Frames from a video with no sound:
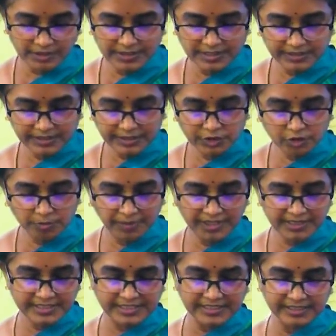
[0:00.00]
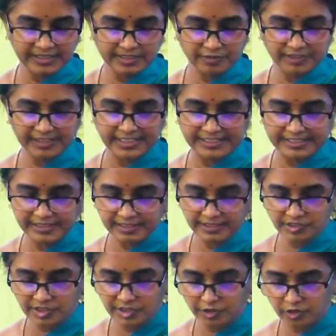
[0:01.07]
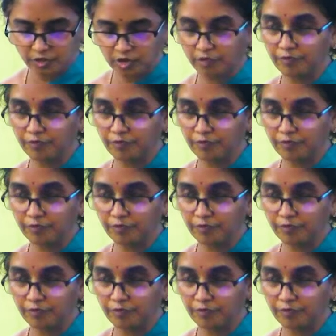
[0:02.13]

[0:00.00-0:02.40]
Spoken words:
Satish Singh is with the Indian Institute